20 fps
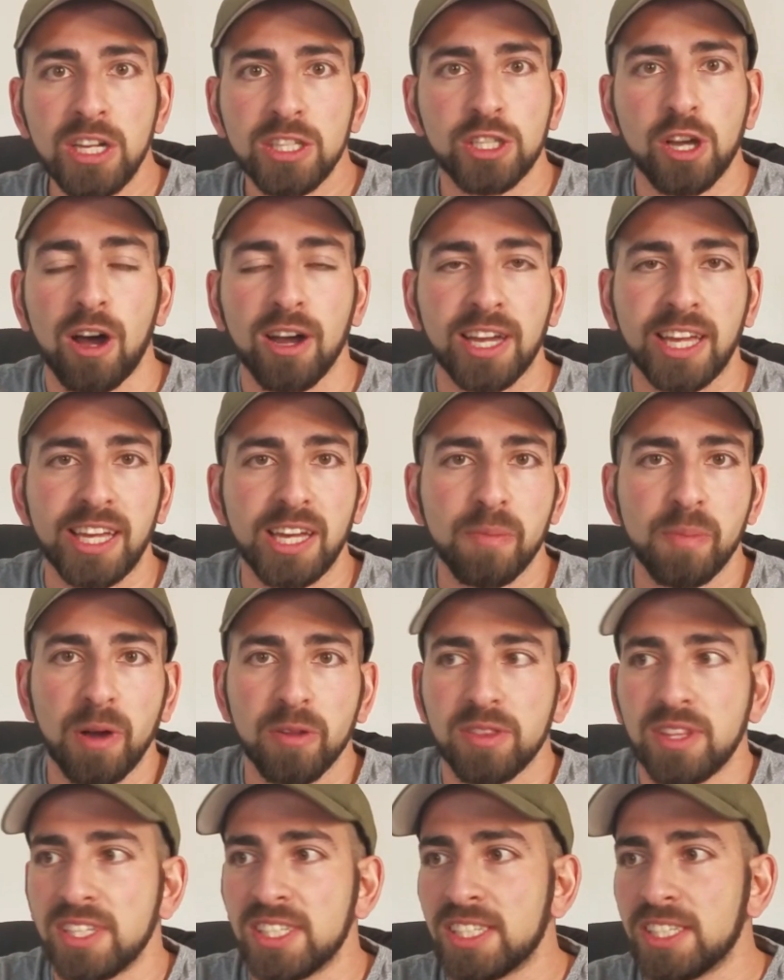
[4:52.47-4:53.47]
talking
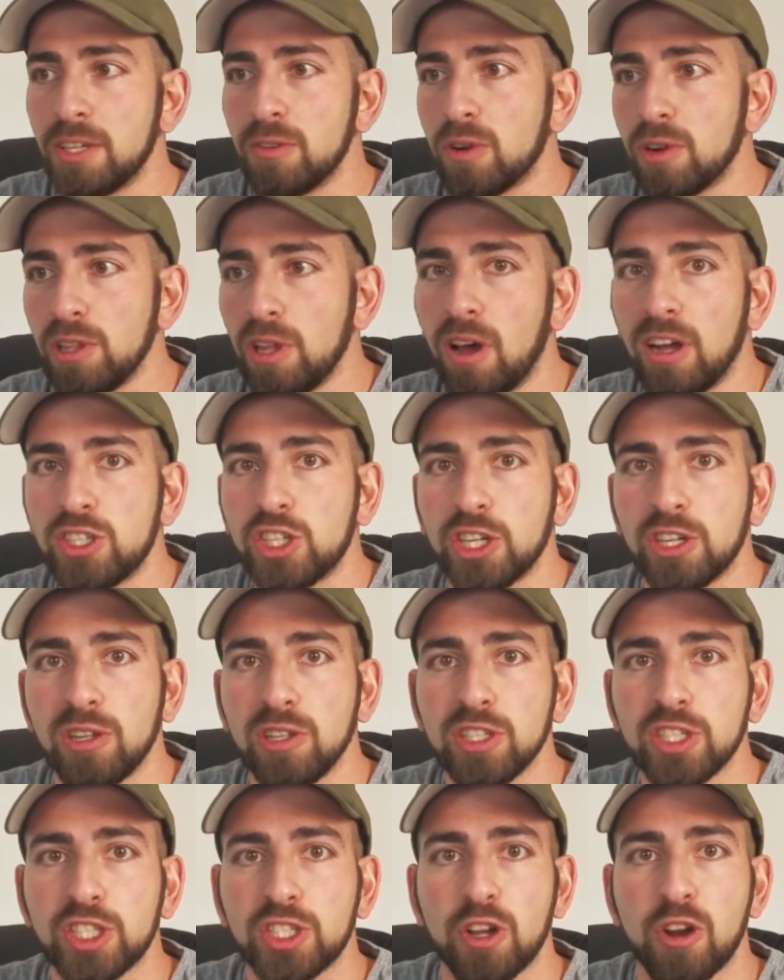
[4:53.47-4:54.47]
about the
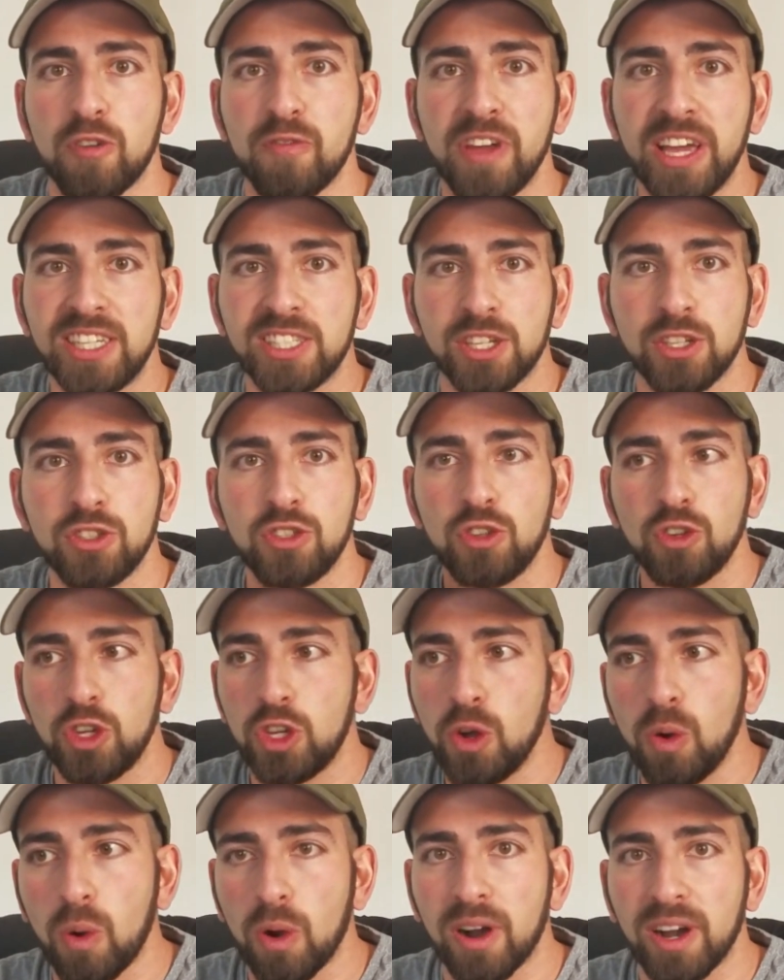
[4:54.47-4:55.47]
serological surveys in New
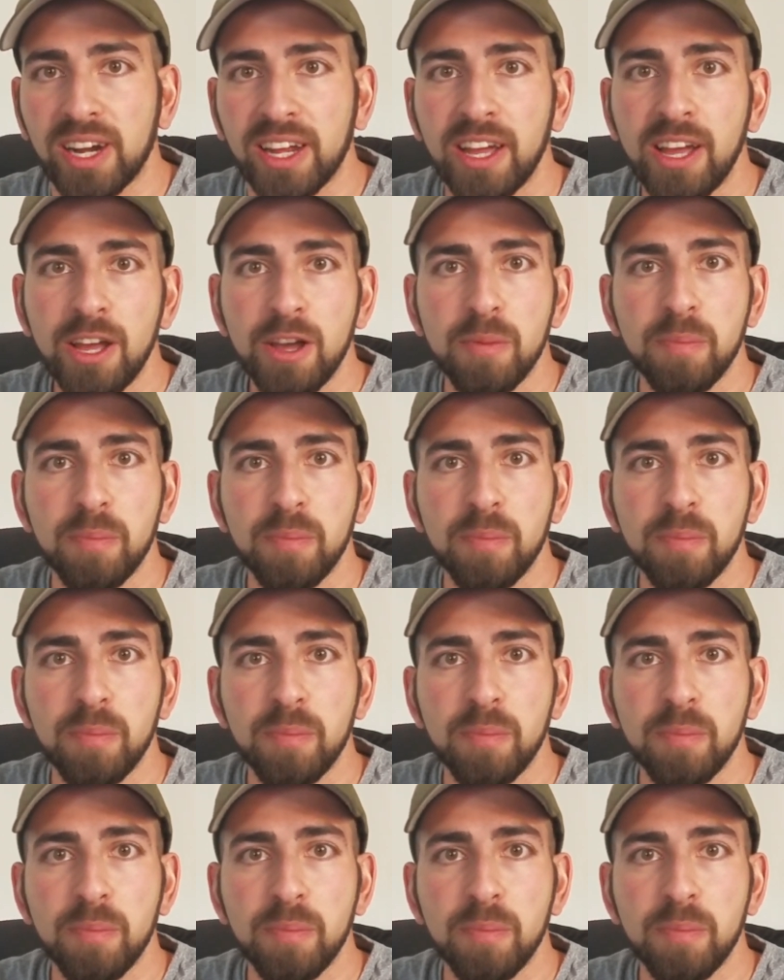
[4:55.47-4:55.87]
York,